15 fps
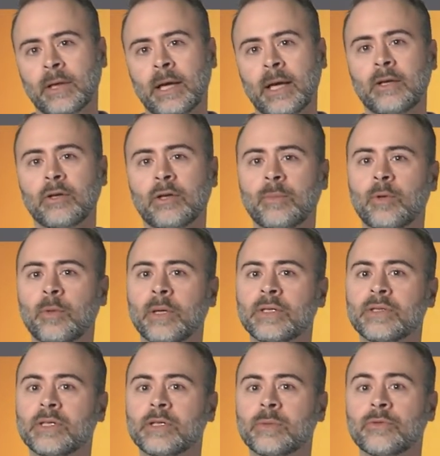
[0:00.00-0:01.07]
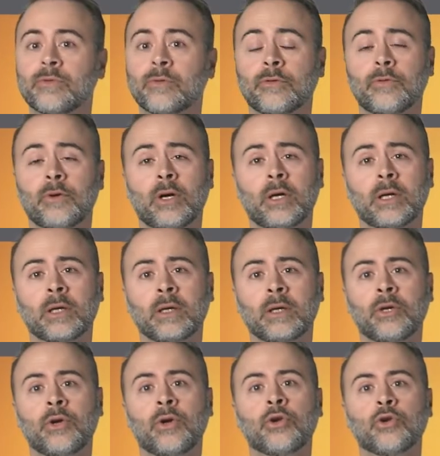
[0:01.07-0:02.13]
and you'll implement systems for fog,
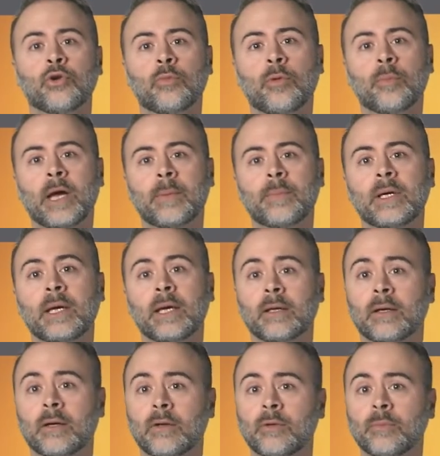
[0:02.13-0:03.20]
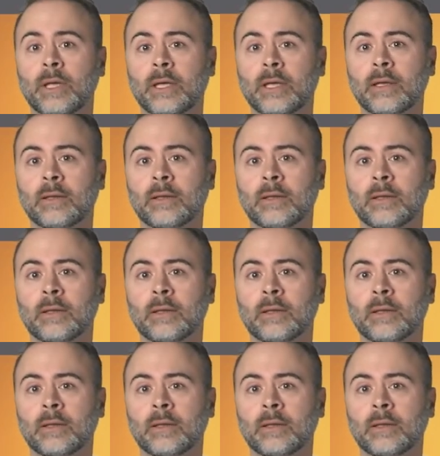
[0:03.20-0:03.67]
normal mapping, and color blending.